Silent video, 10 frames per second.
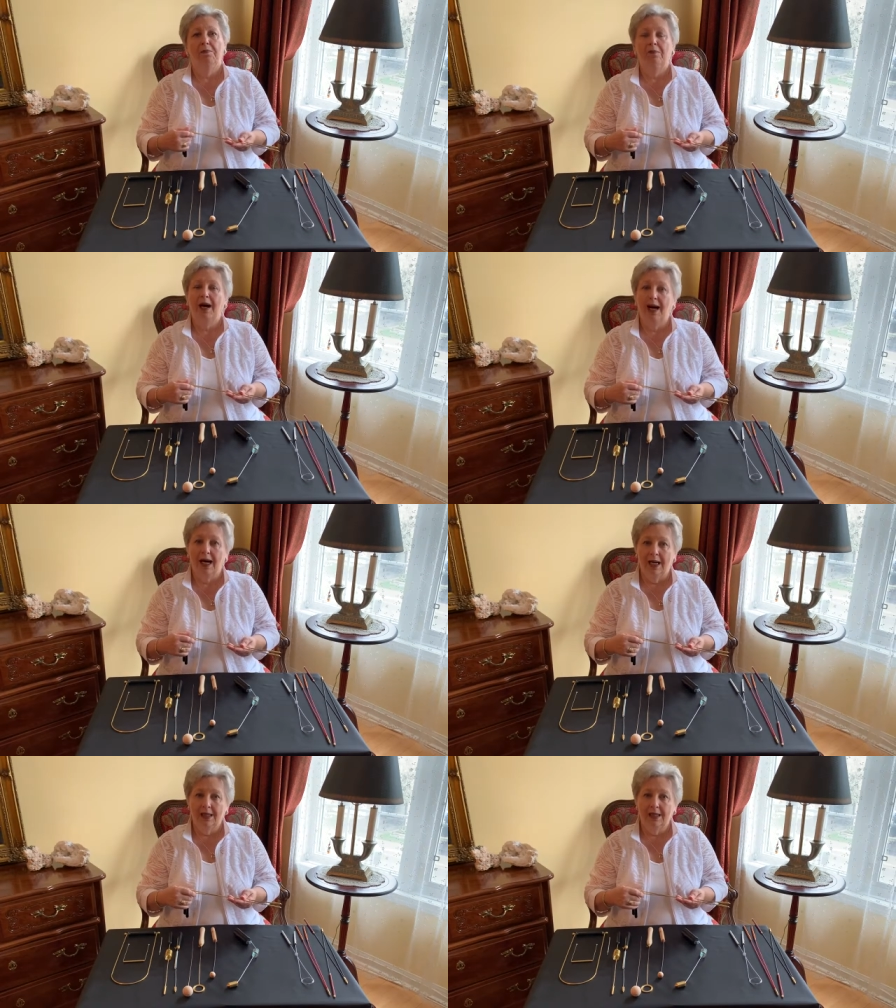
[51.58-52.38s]

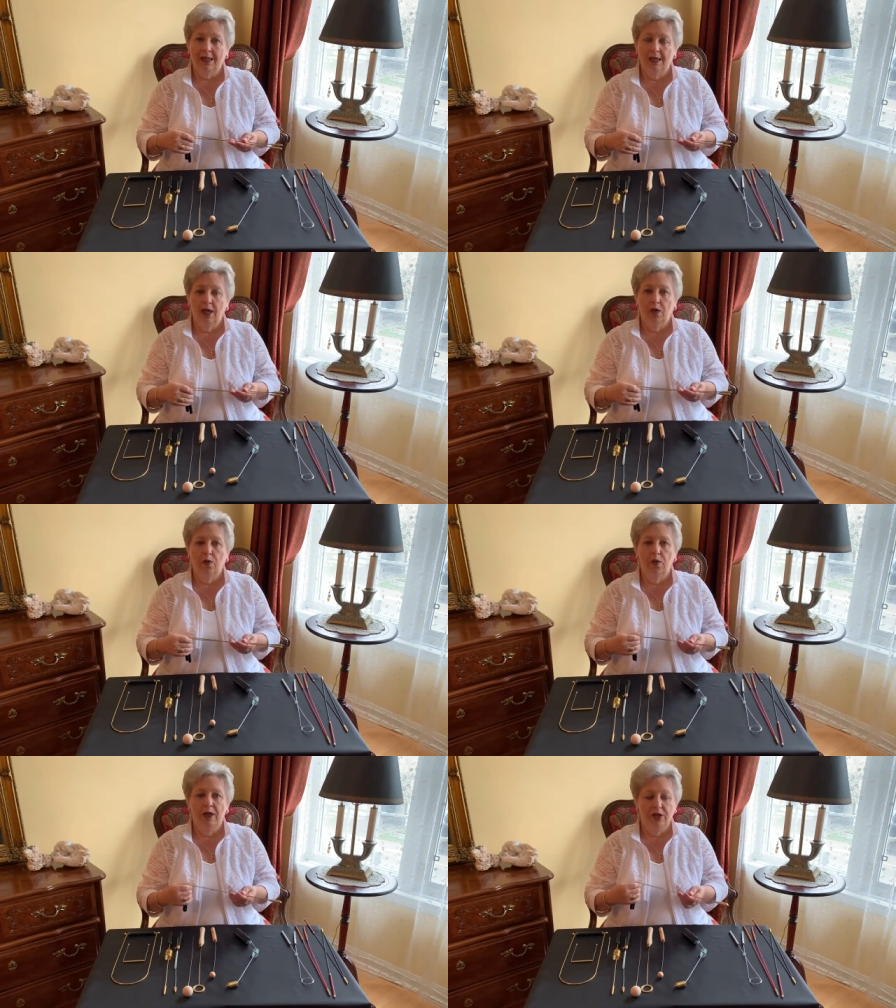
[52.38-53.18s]
But
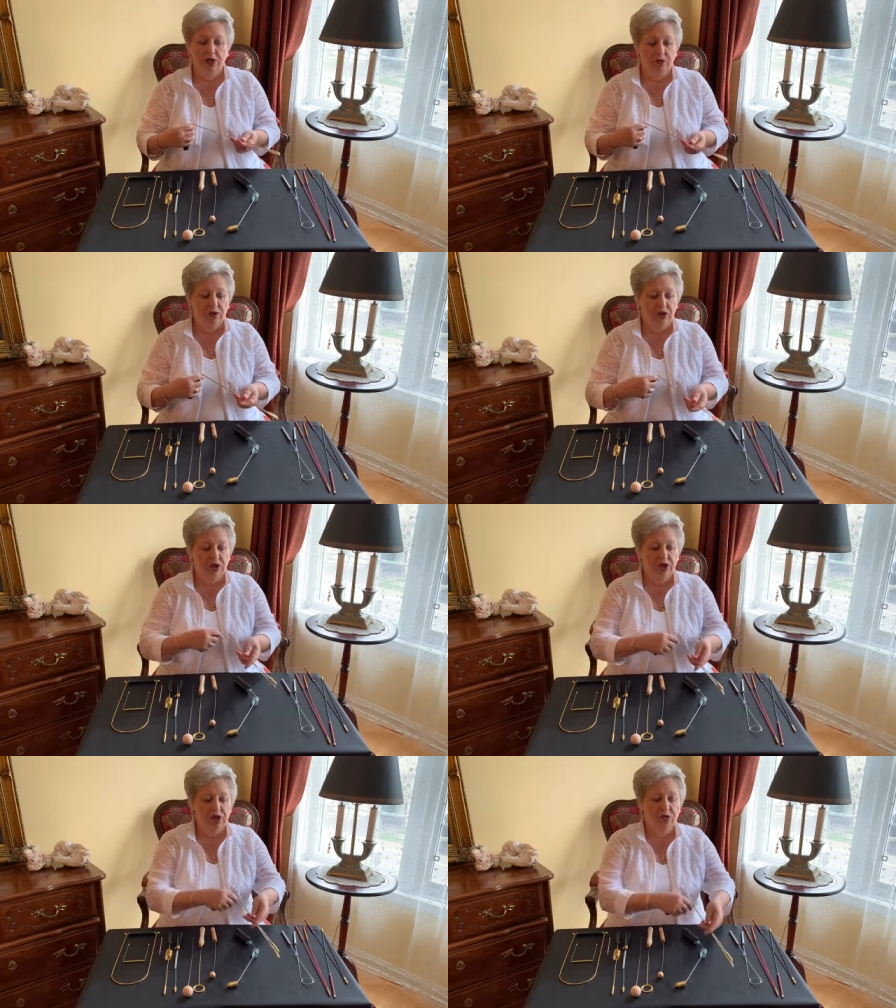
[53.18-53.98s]
when you
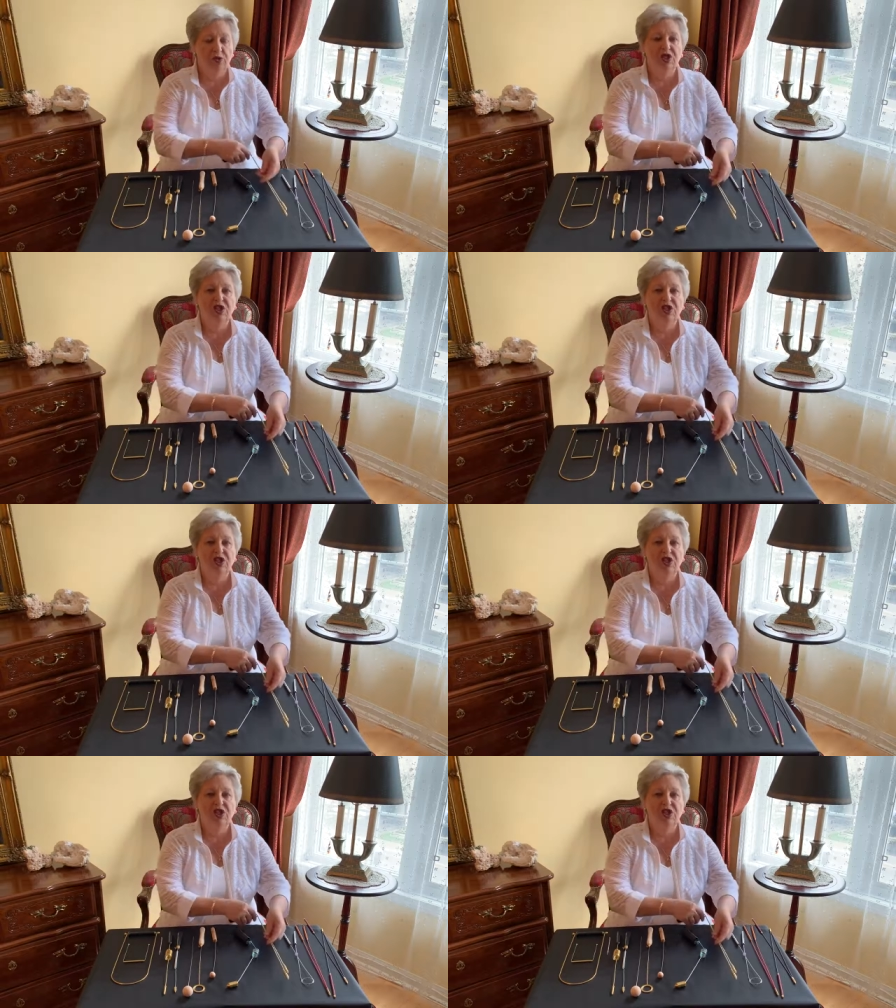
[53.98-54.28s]
need to